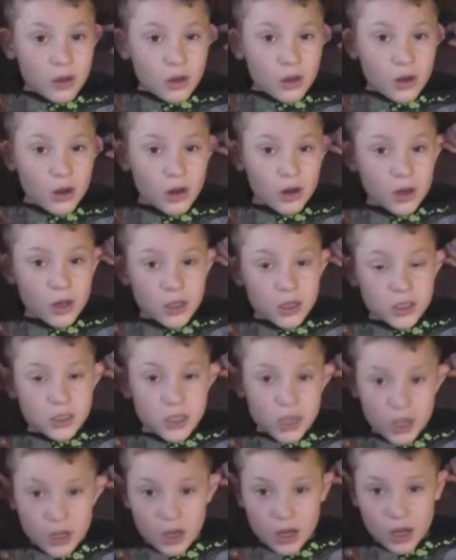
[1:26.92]
I want to
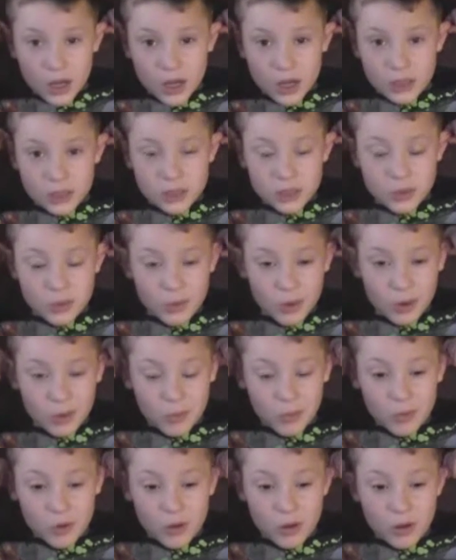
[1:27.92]
say hi to my
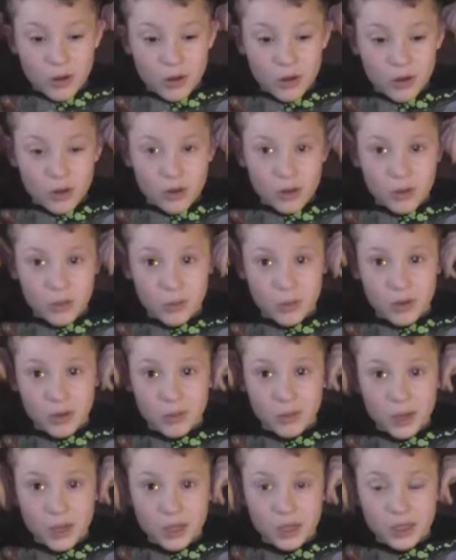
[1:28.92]
mom and
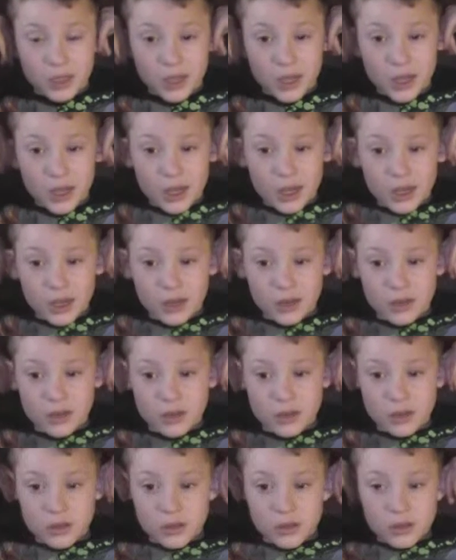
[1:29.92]
my dad
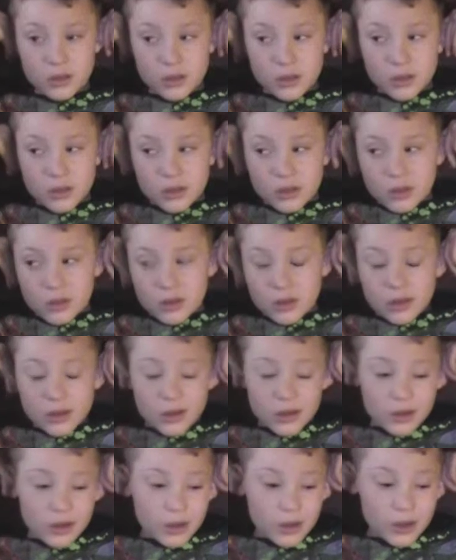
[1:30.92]

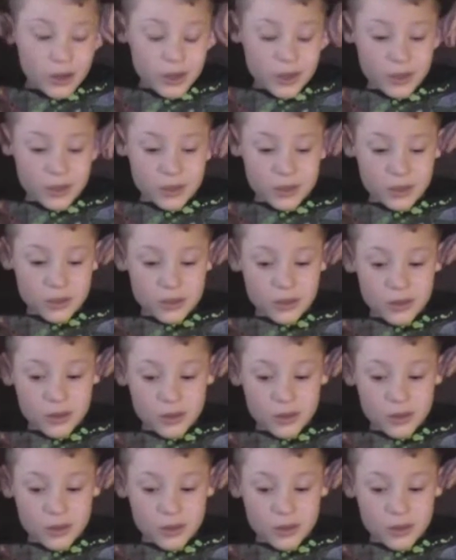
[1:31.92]
and